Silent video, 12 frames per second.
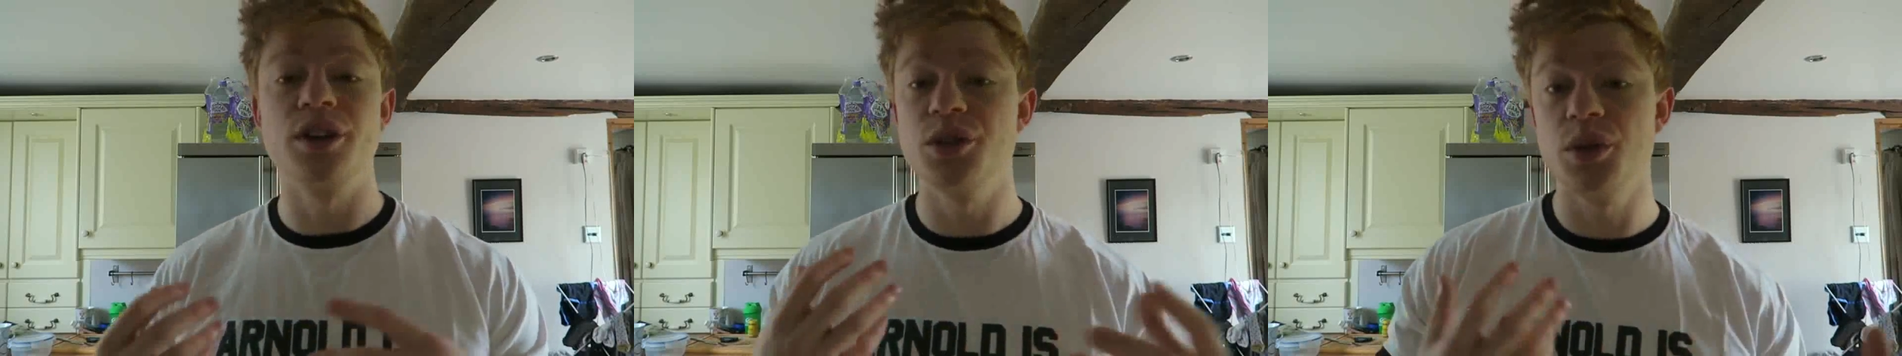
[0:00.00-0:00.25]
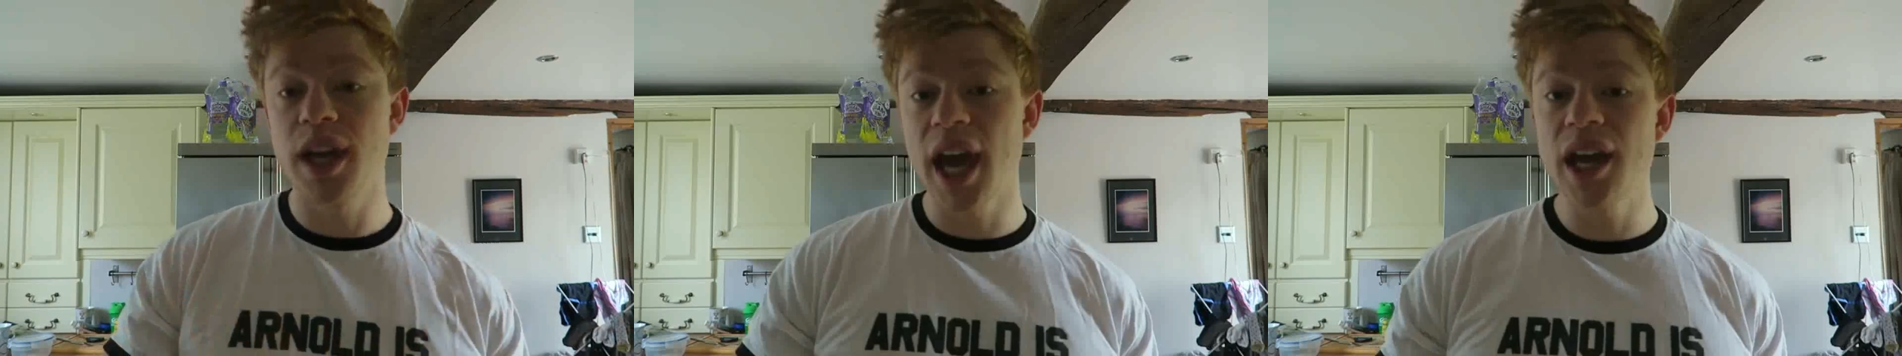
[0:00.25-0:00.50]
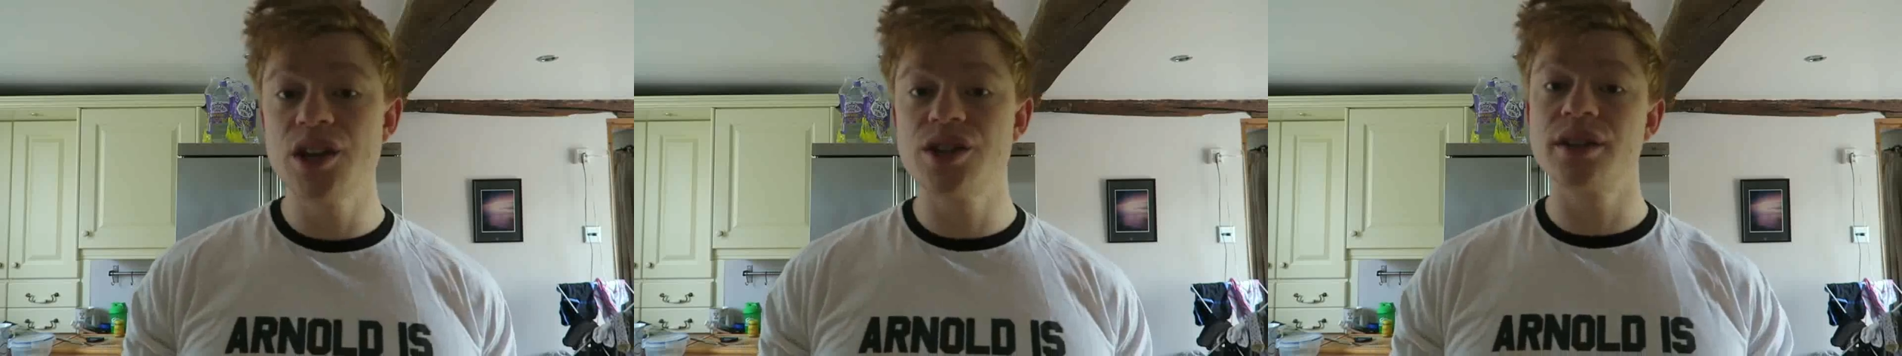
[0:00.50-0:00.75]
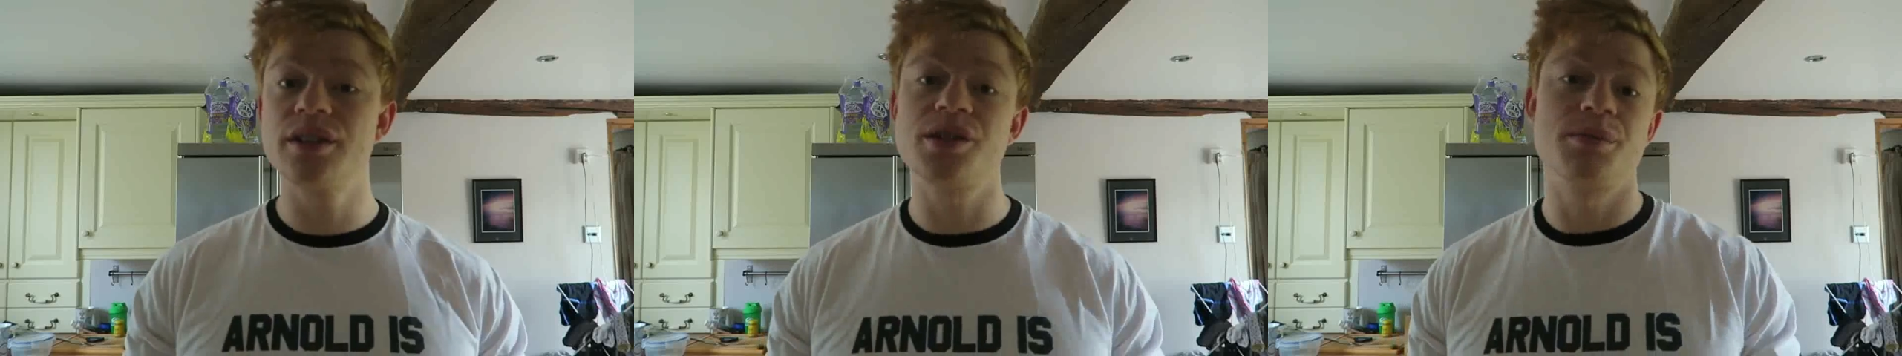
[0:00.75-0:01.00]
I'll do
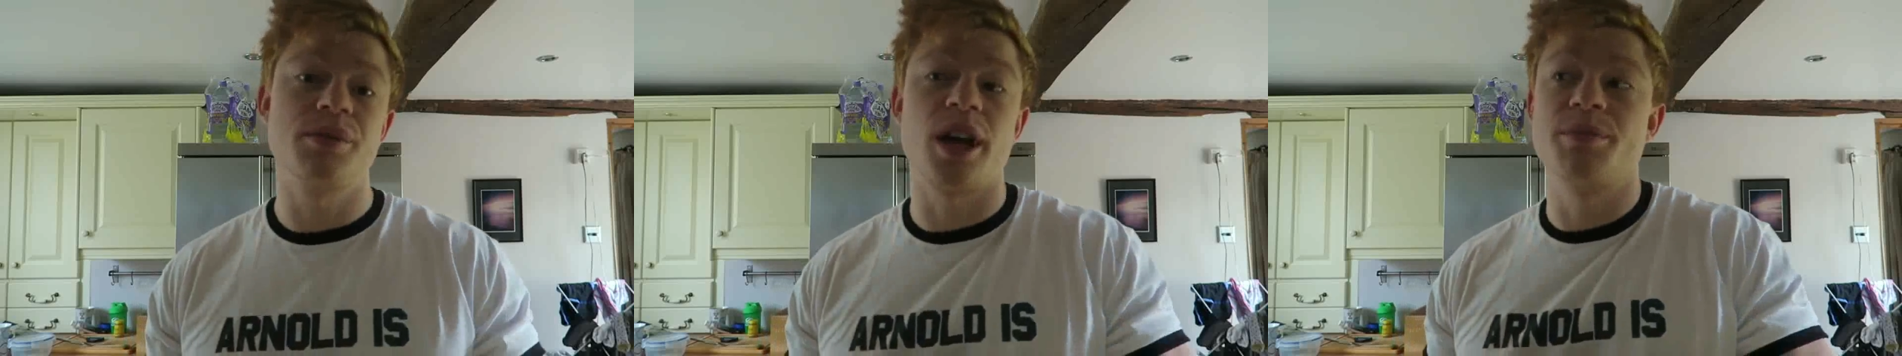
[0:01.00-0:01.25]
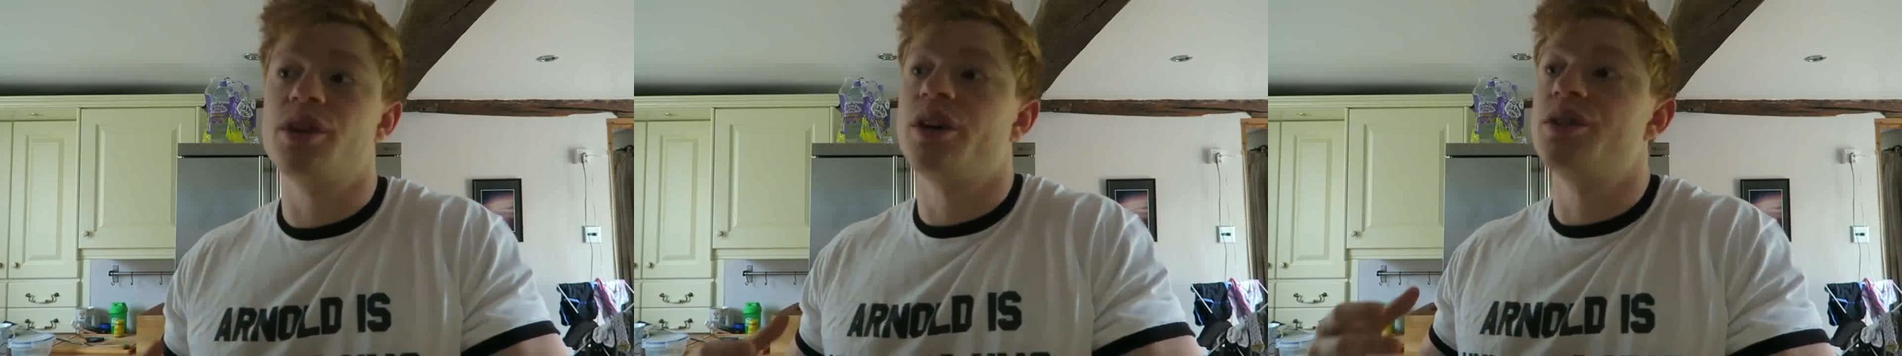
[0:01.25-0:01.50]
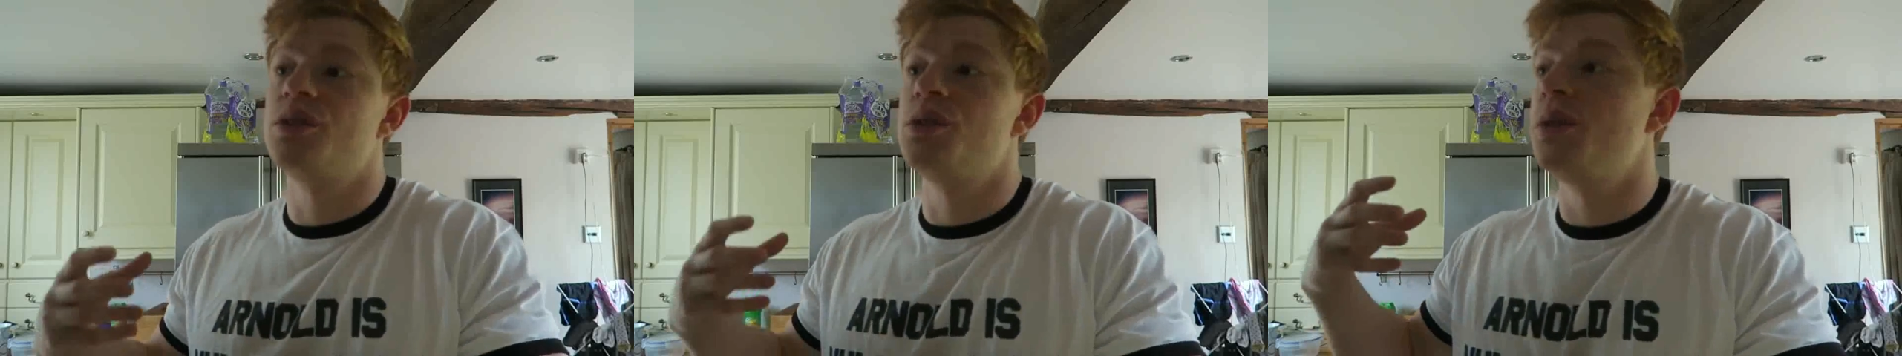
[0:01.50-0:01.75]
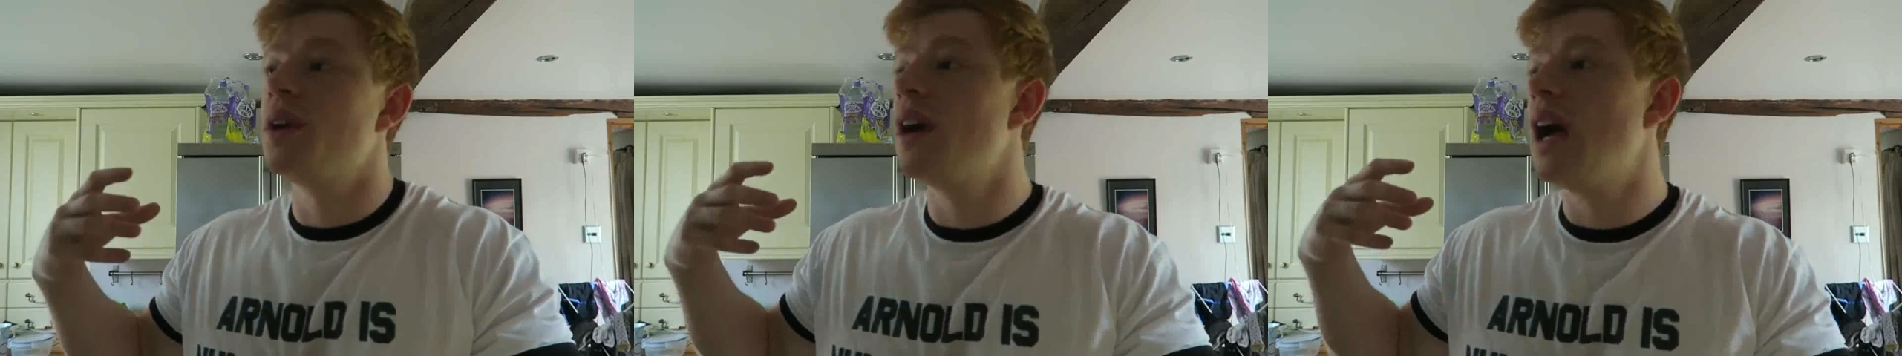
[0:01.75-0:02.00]
Cajun, sometimes I'll
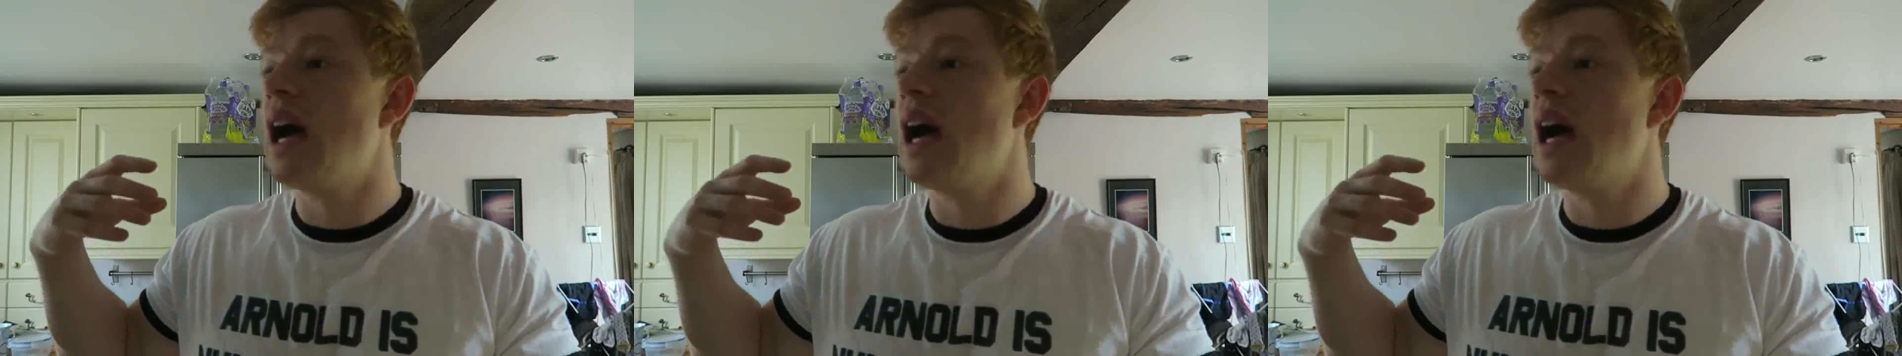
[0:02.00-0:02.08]
do